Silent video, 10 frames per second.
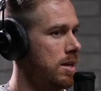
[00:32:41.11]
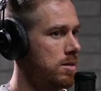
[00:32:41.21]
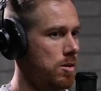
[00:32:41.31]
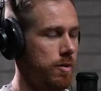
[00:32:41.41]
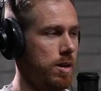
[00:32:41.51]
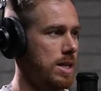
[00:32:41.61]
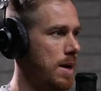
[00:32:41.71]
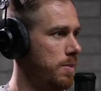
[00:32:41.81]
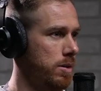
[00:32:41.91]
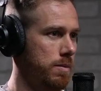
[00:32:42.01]
So for
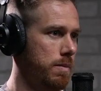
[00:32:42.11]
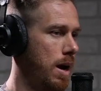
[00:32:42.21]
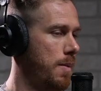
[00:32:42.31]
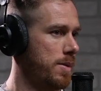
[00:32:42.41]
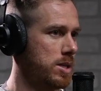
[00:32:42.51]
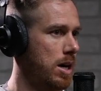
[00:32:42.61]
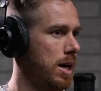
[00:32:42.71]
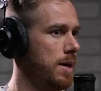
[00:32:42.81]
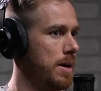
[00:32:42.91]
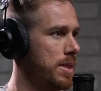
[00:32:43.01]
example, I remember
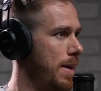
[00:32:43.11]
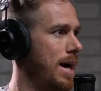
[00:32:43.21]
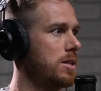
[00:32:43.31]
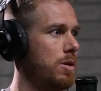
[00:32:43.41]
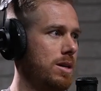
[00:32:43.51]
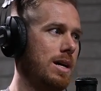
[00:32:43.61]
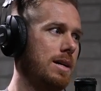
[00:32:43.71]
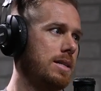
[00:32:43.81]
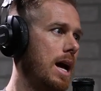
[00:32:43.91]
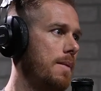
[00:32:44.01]
talking about the back squats
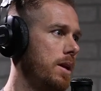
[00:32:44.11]
last time,